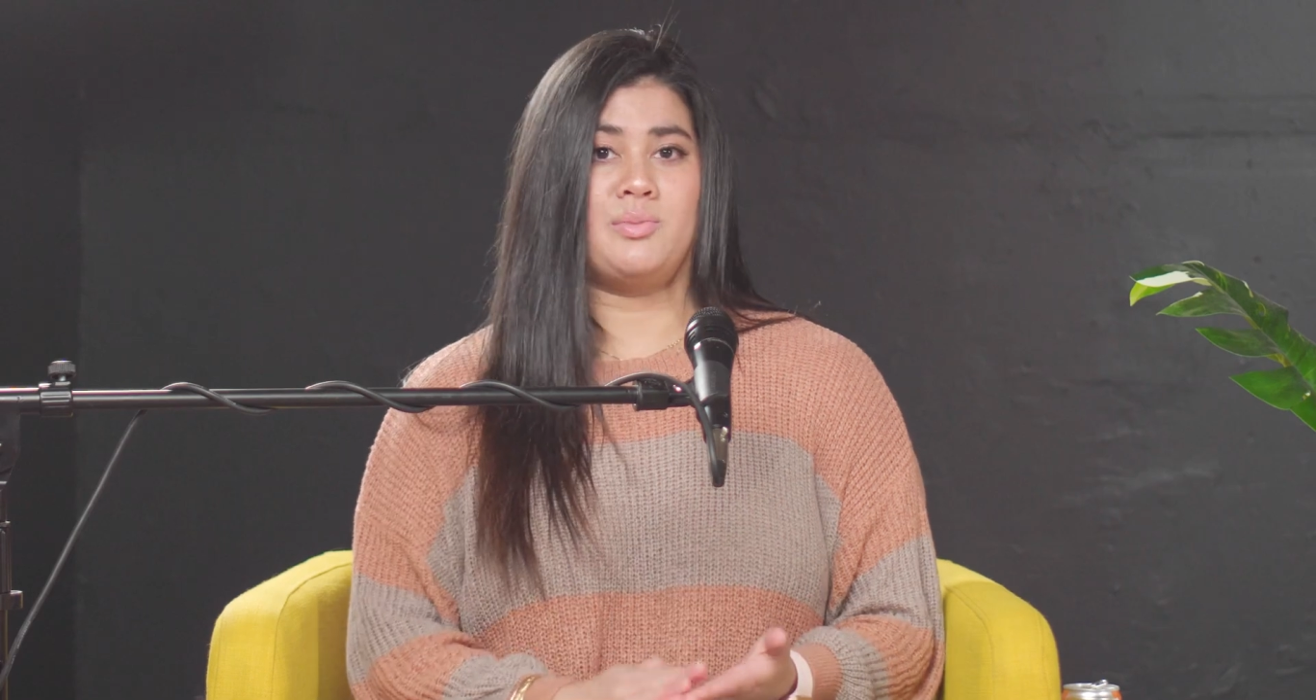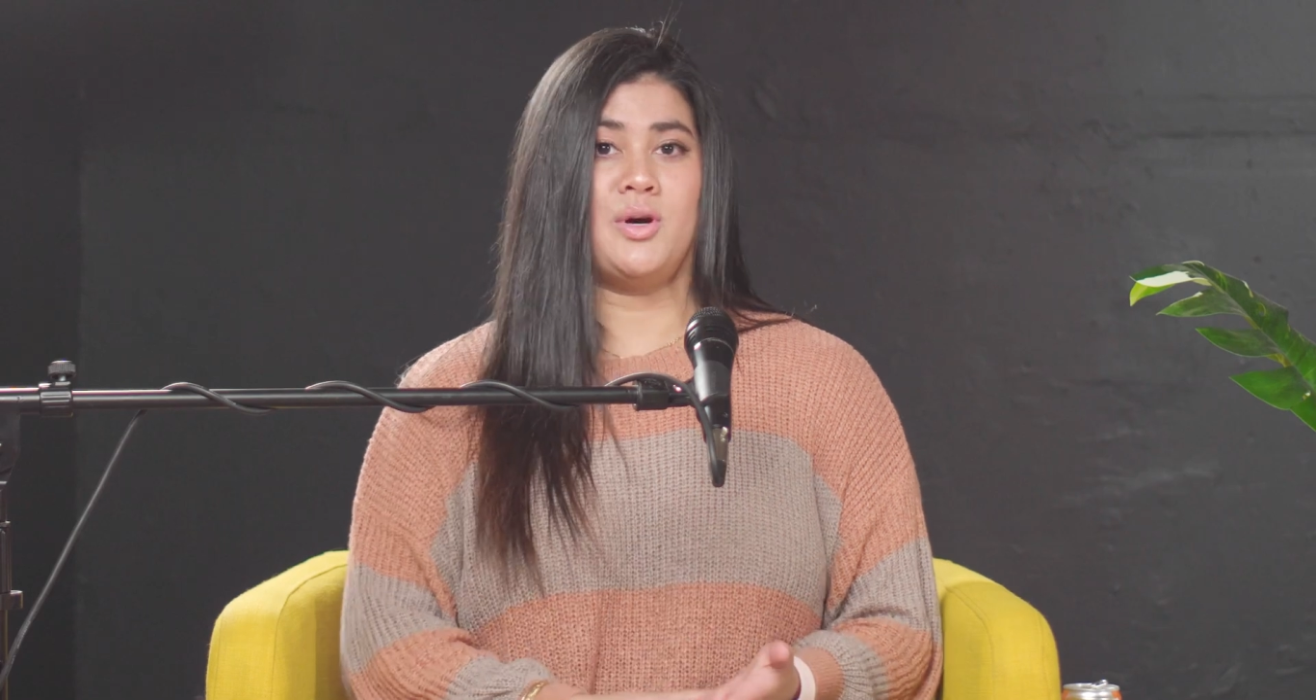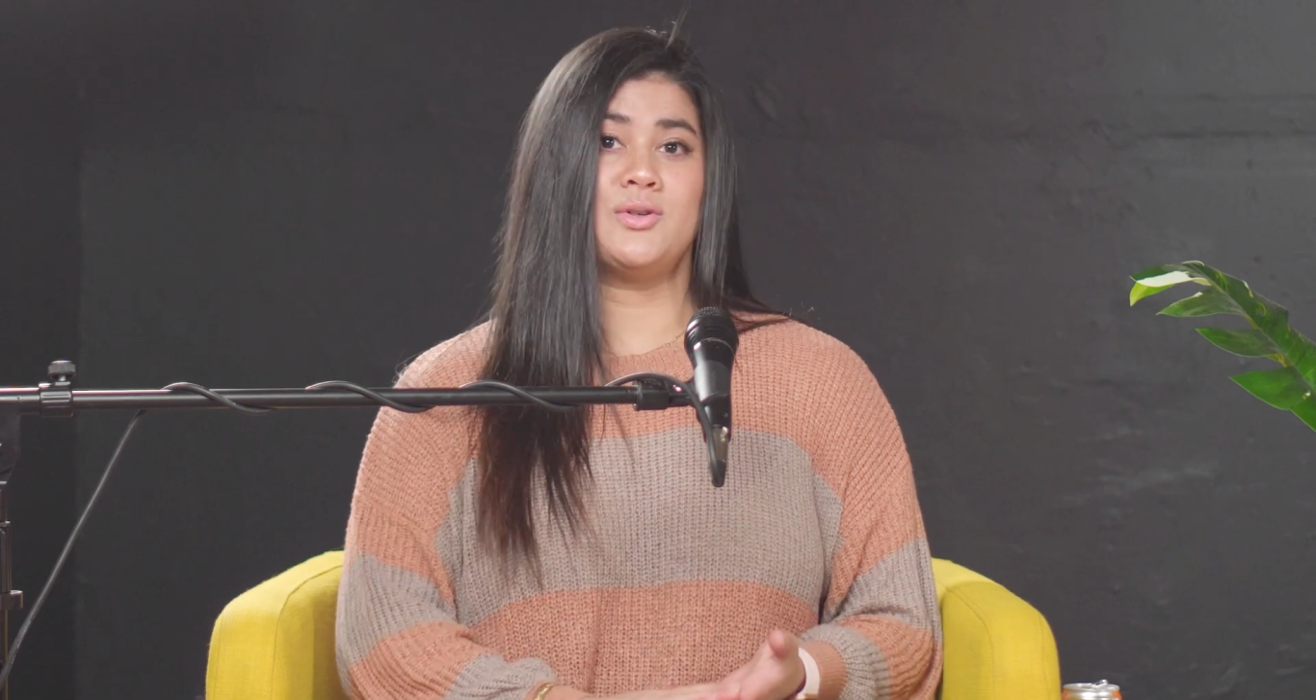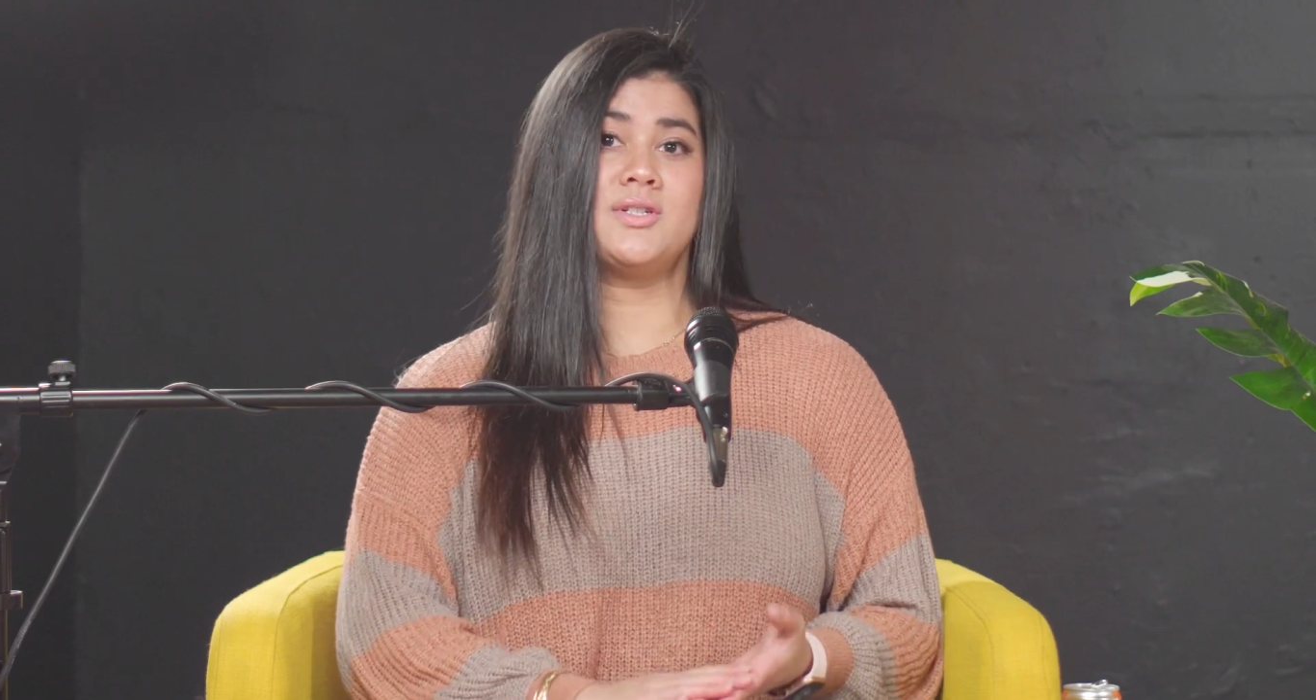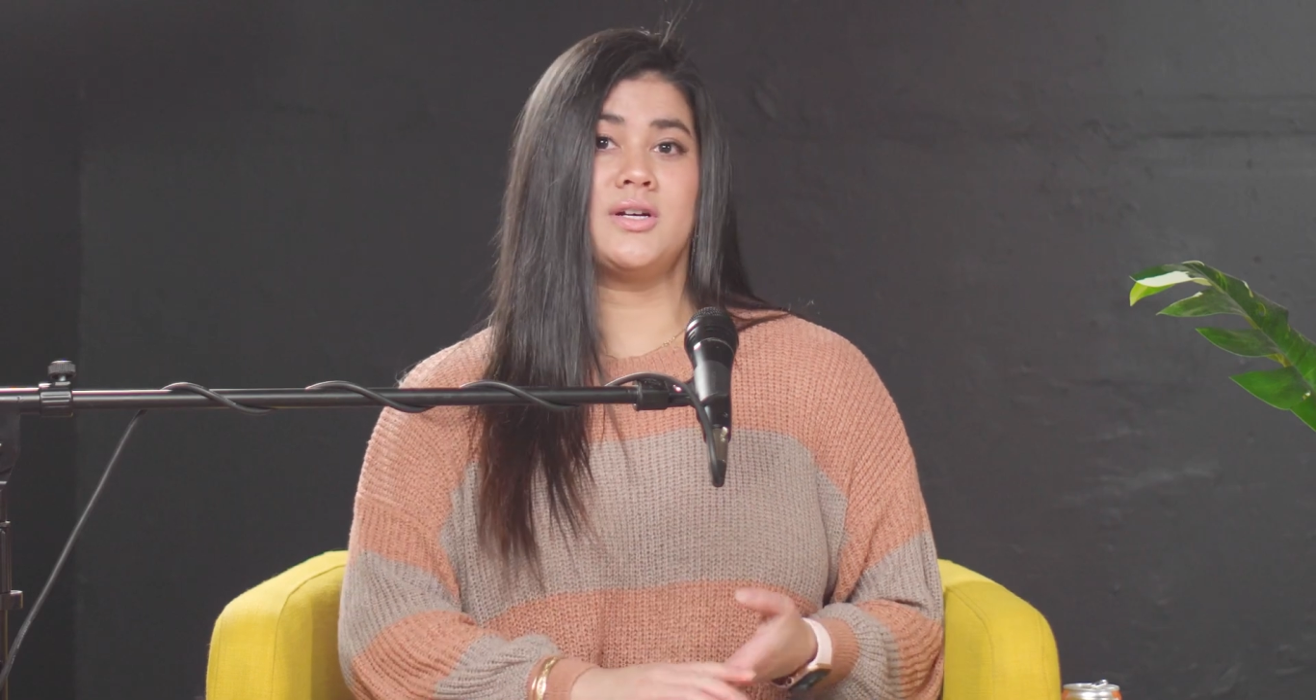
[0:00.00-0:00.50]

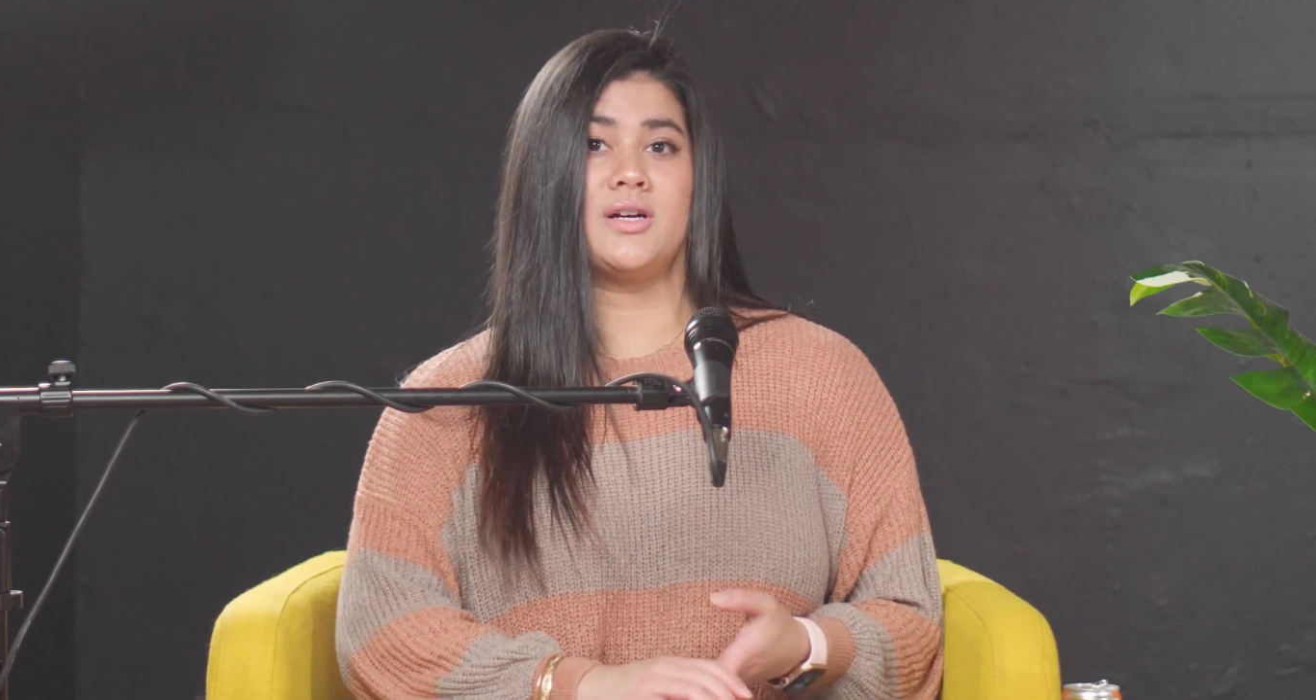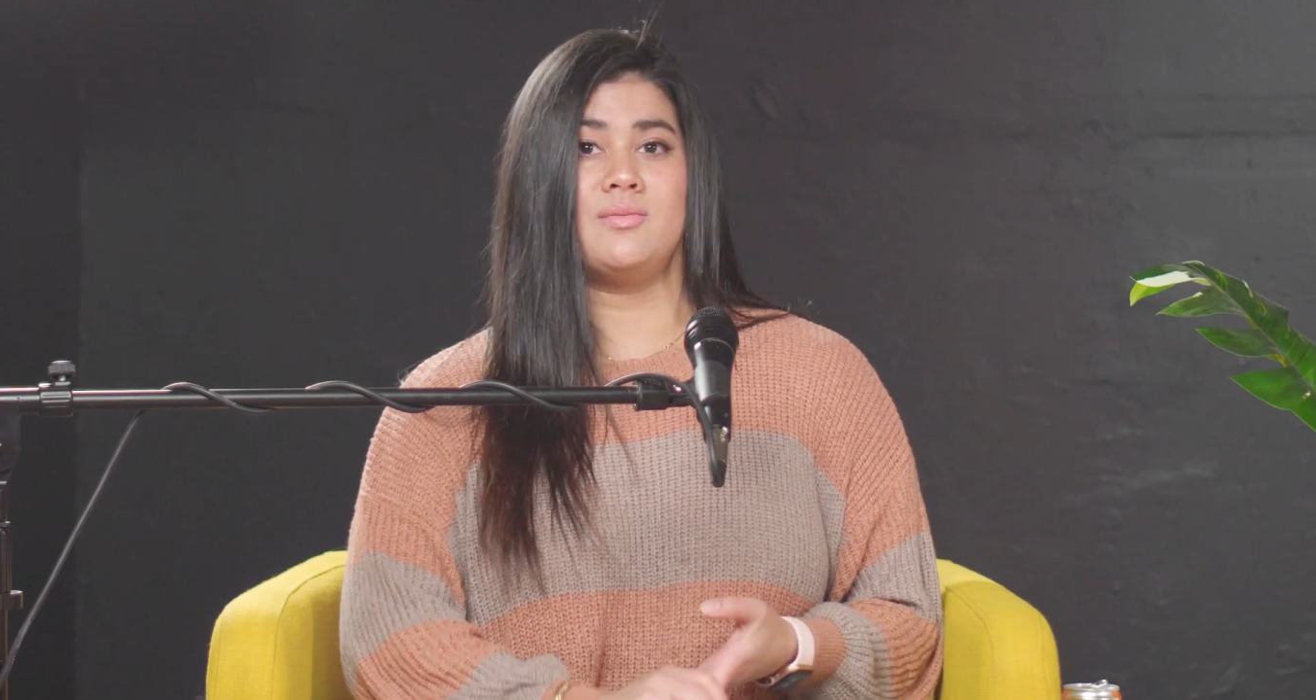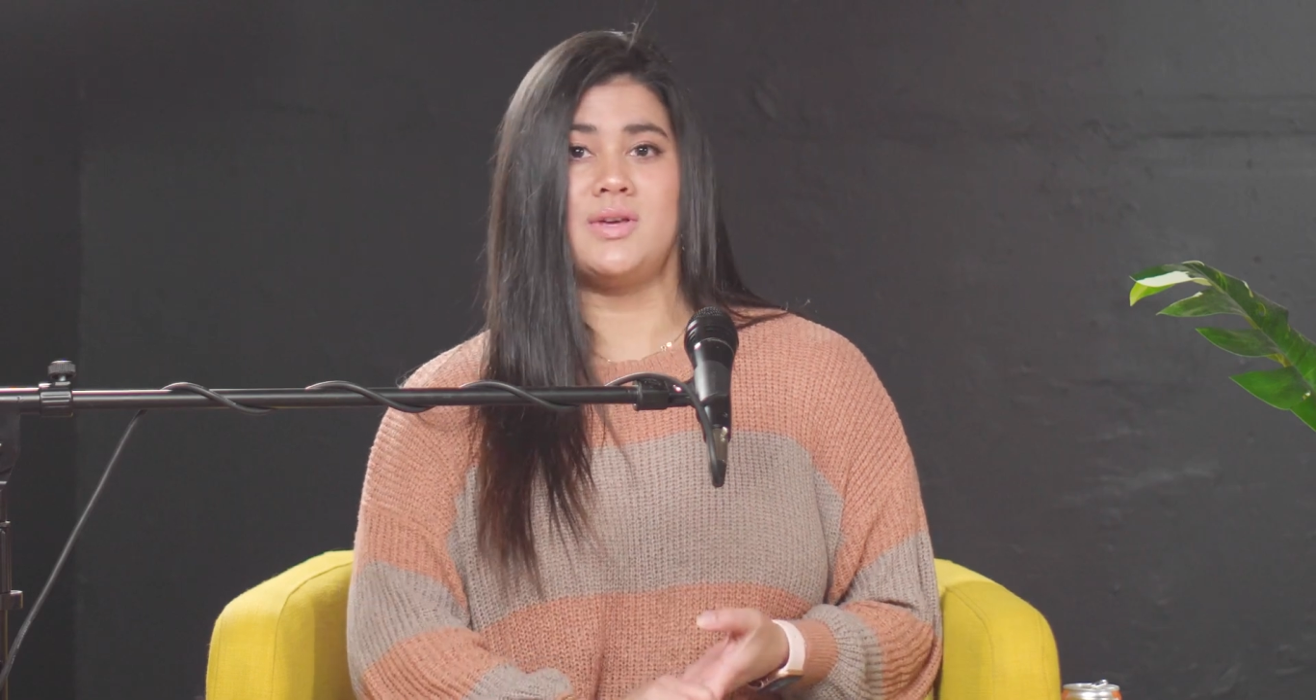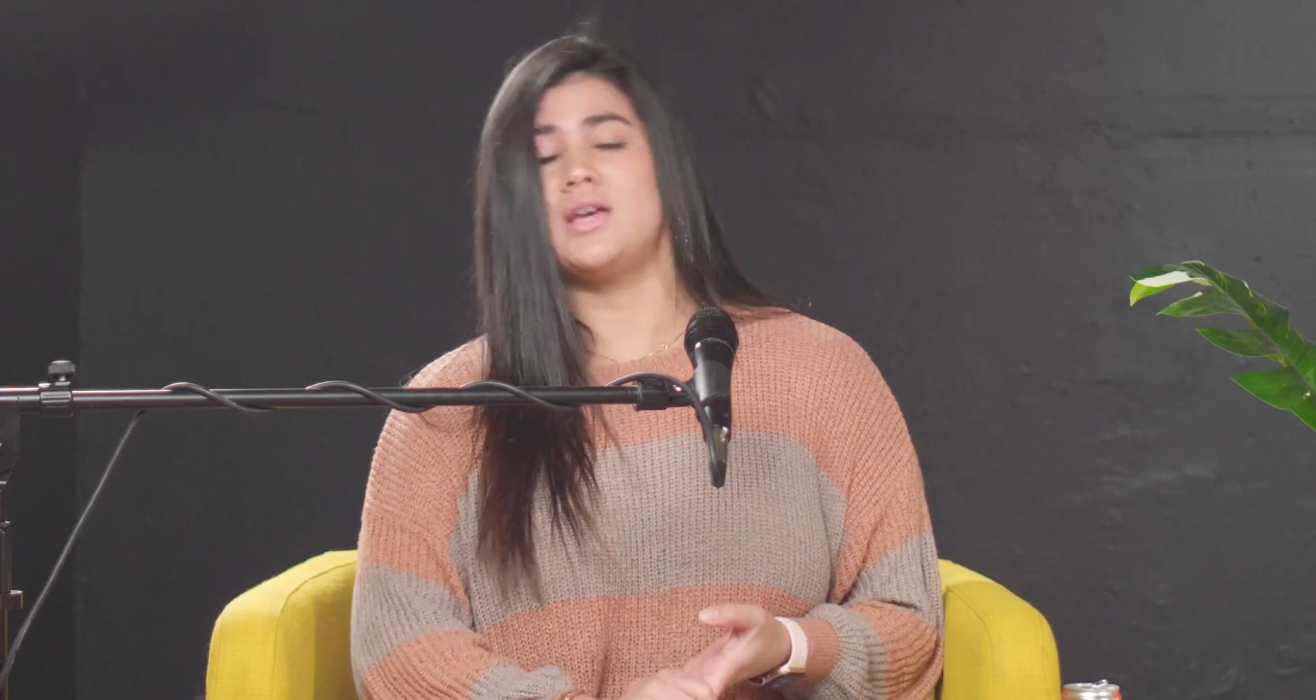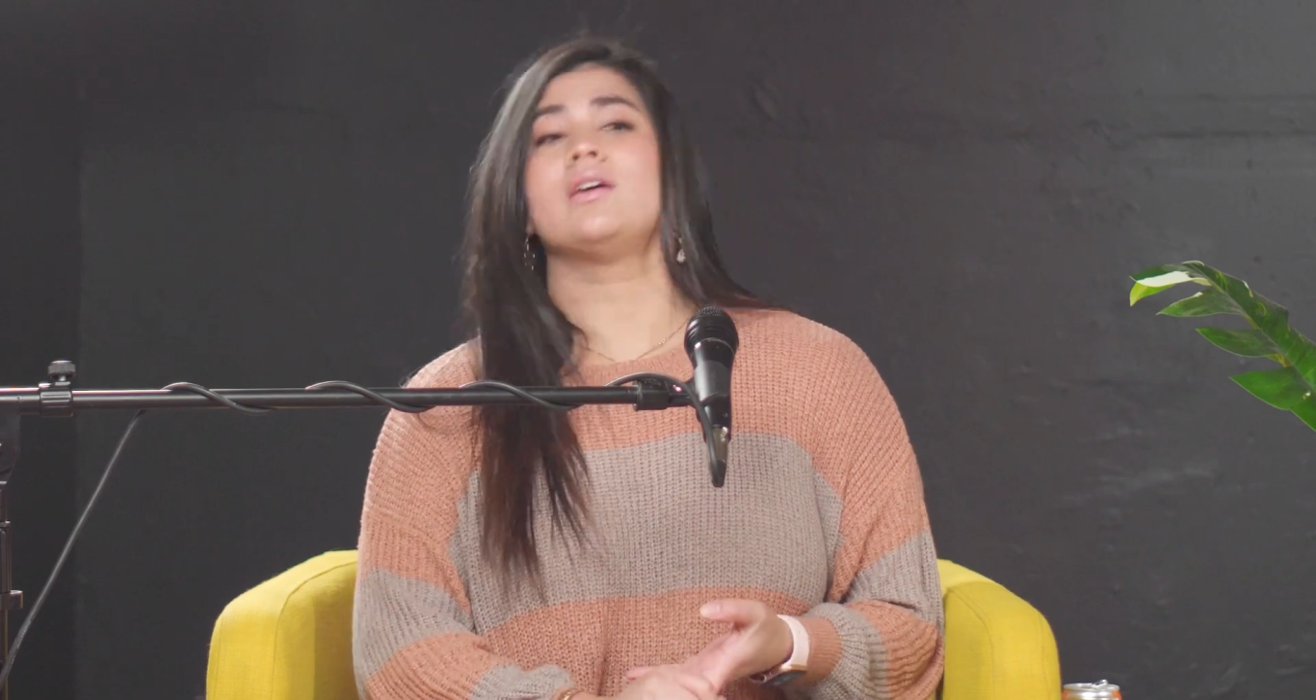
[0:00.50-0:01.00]
posts are going
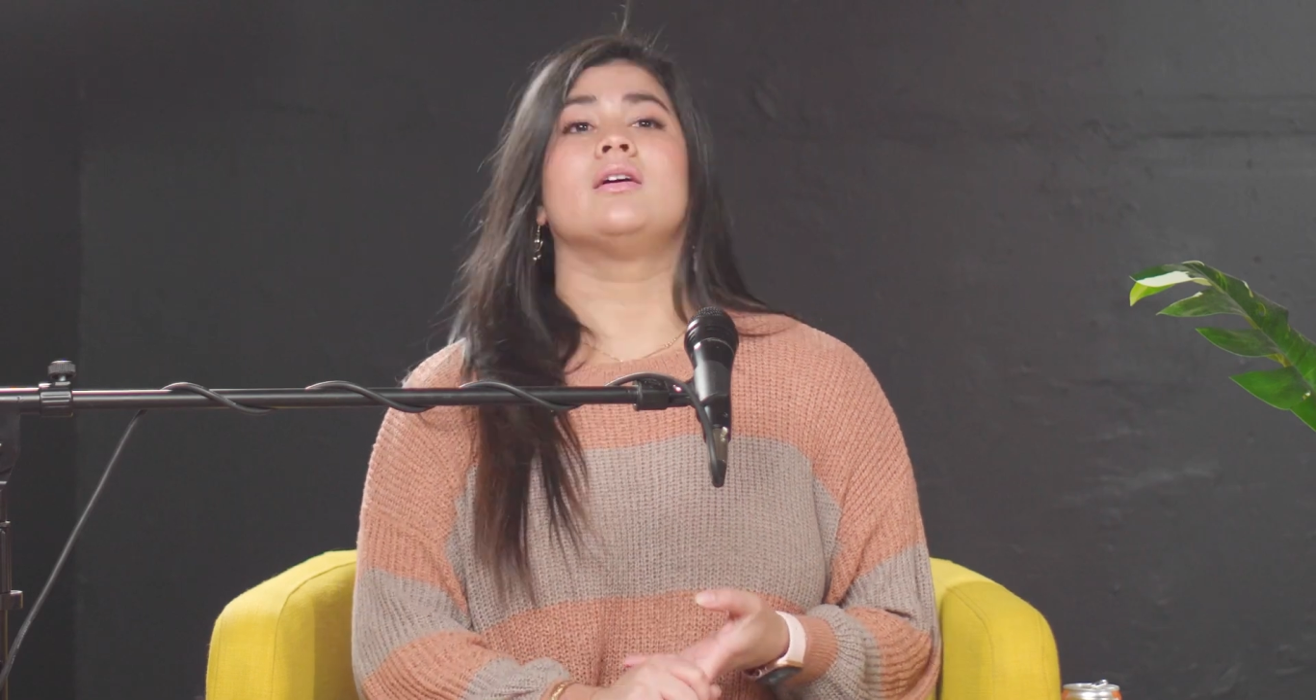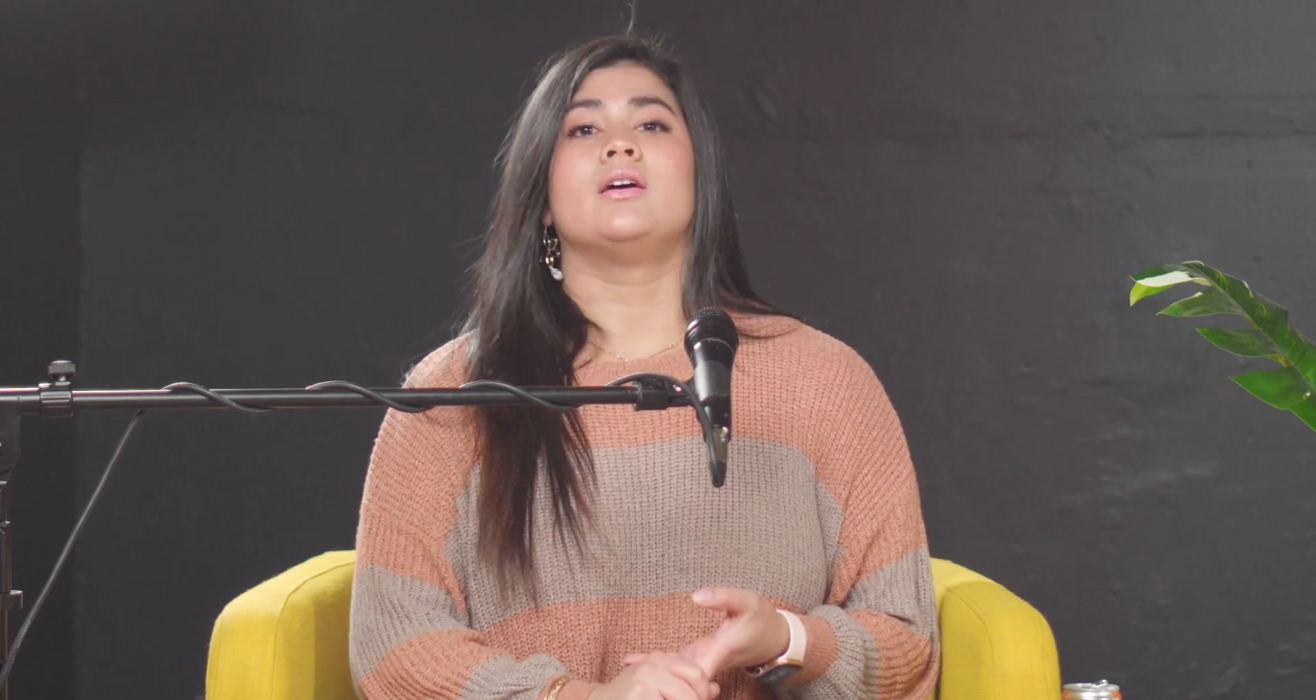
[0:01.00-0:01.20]
to be,